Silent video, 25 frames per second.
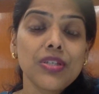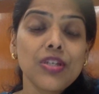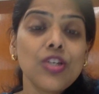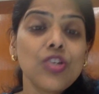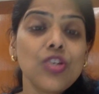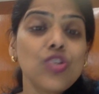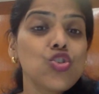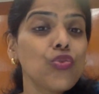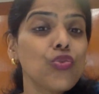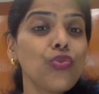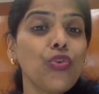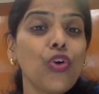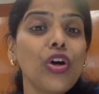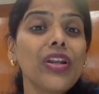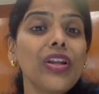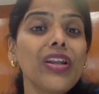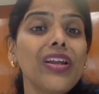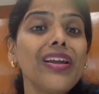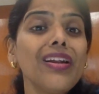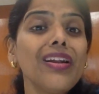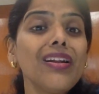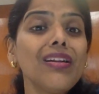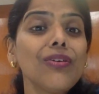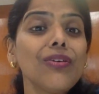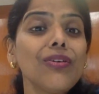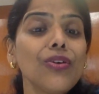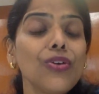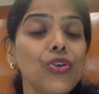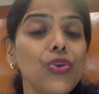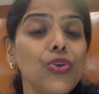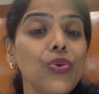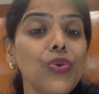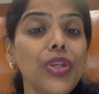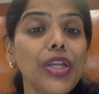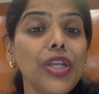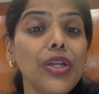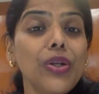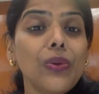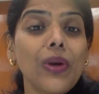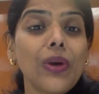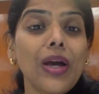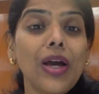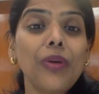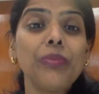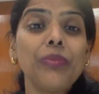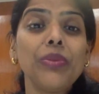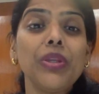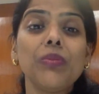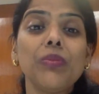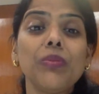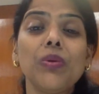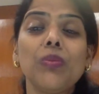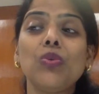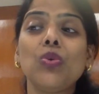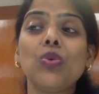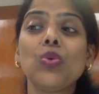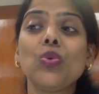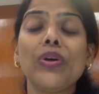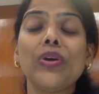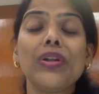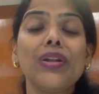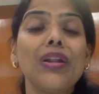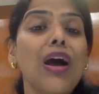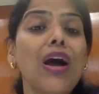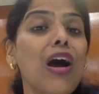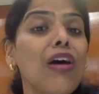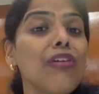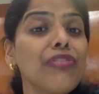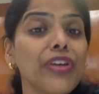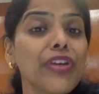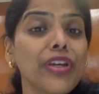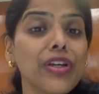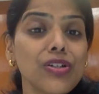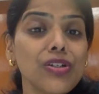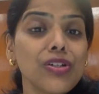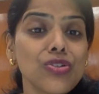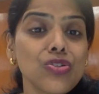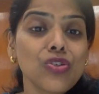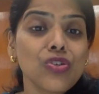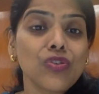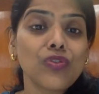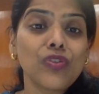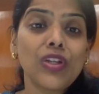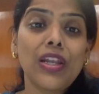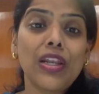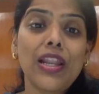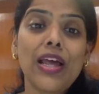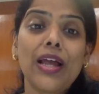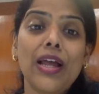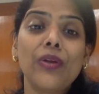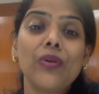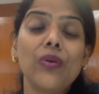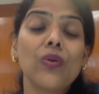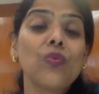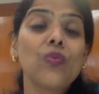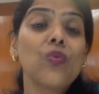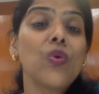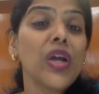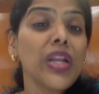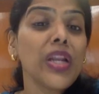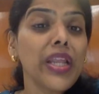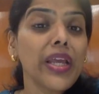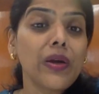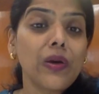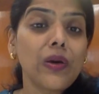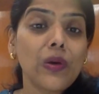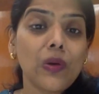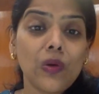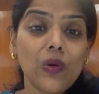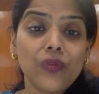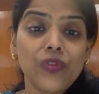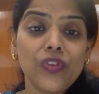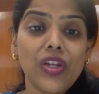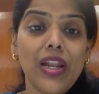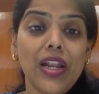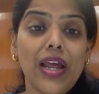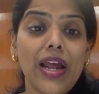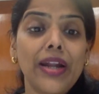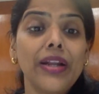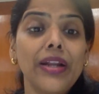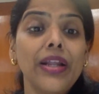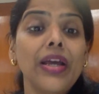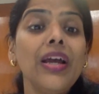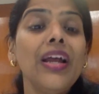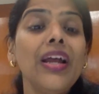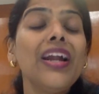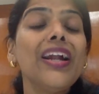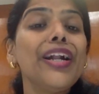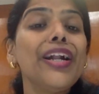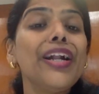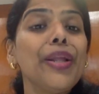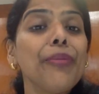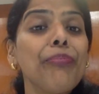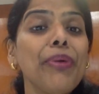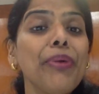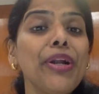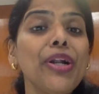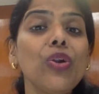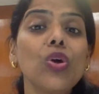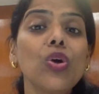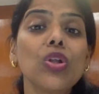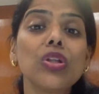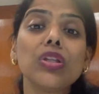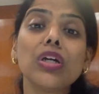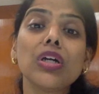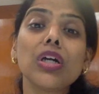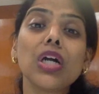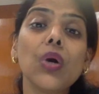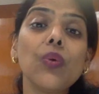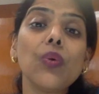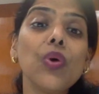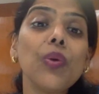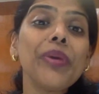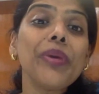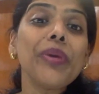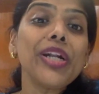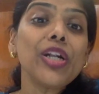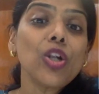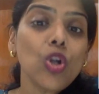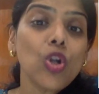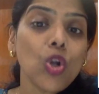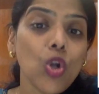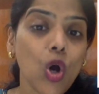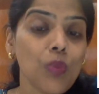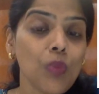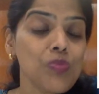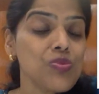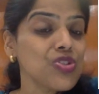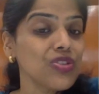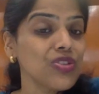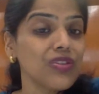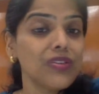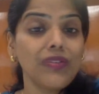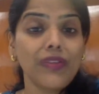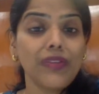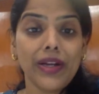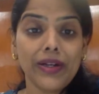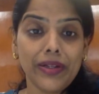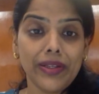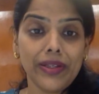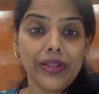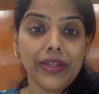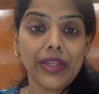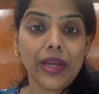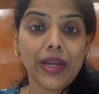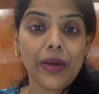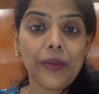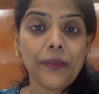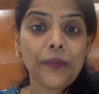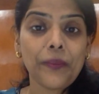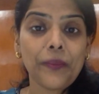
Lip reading: So for it, you need to have minimum 2.5 acres of the land or 1 acre of the land, depend on the government norms in that area.